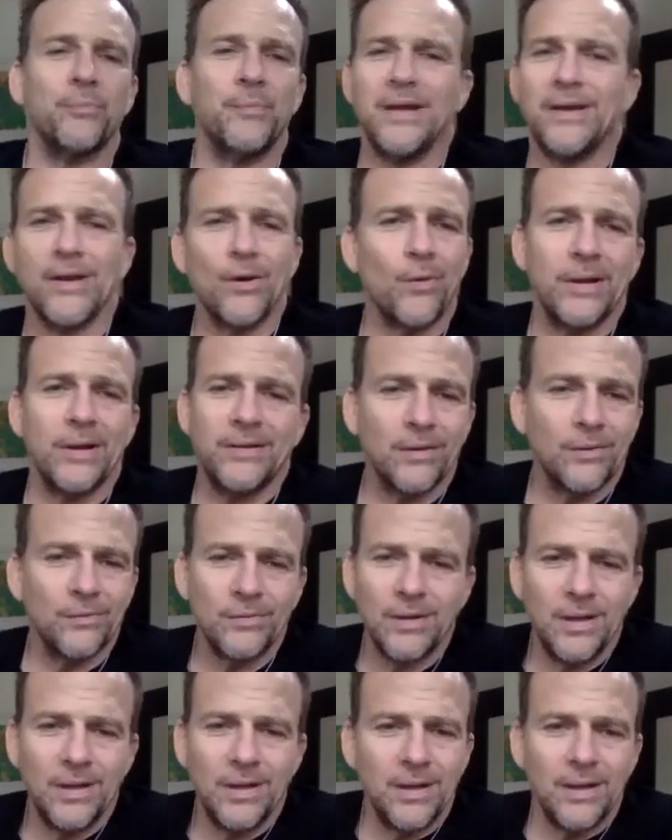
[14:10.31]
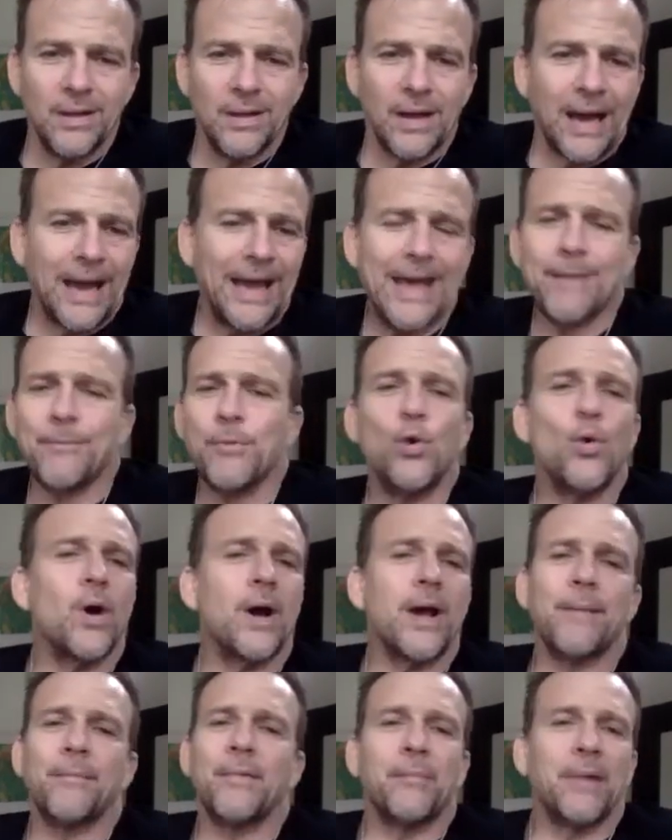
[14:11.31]
No, I don't. I am who I
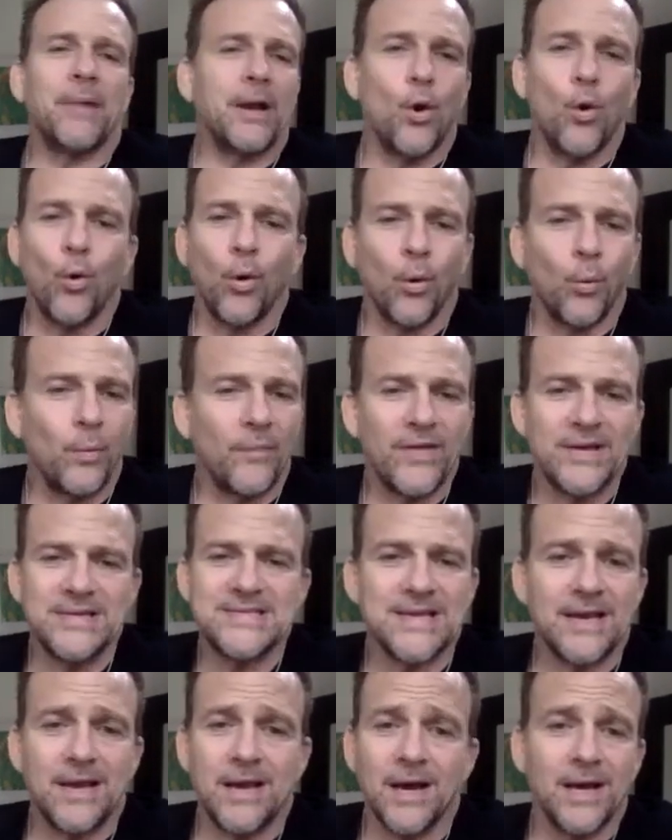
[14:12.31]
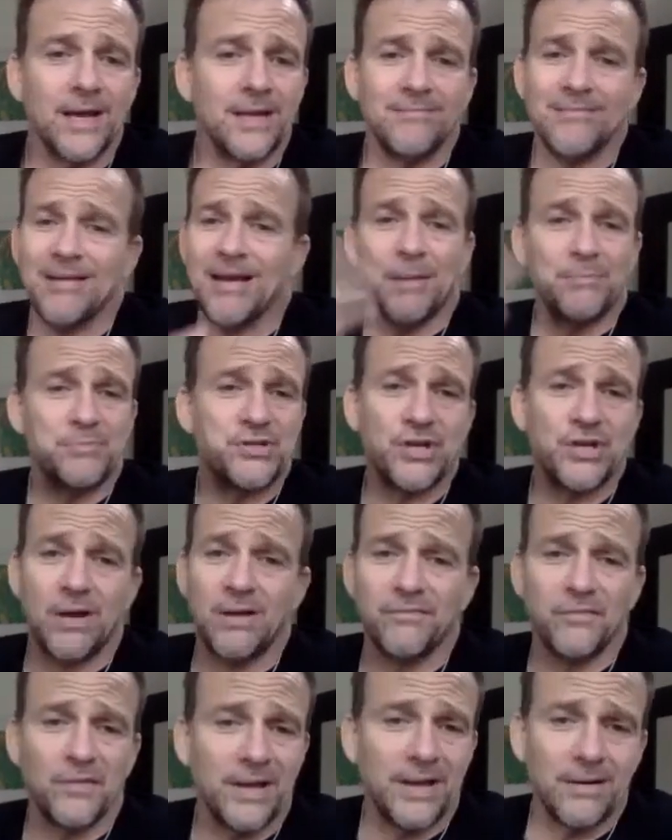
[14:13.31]
am at my core. When they say cut, I'm Sean
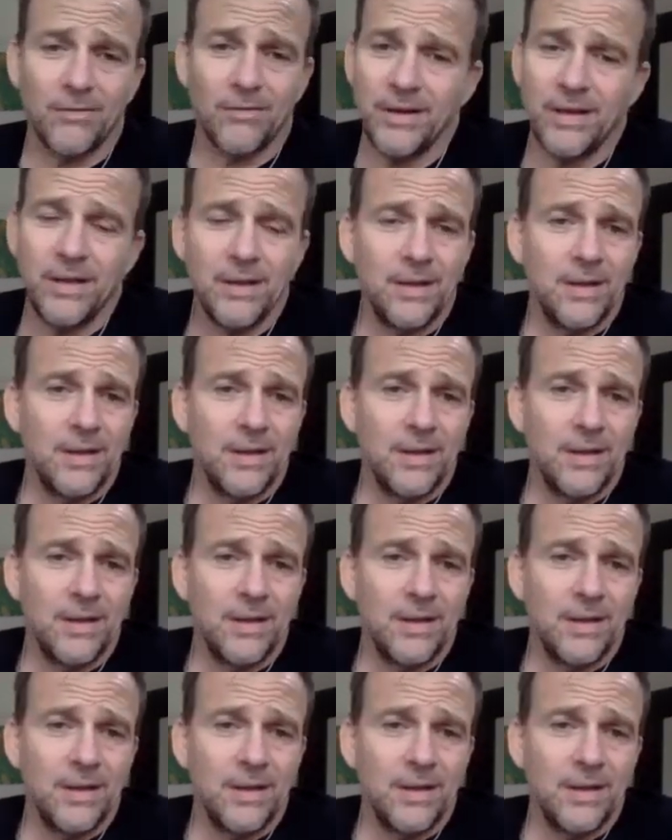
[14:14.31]
Flannery.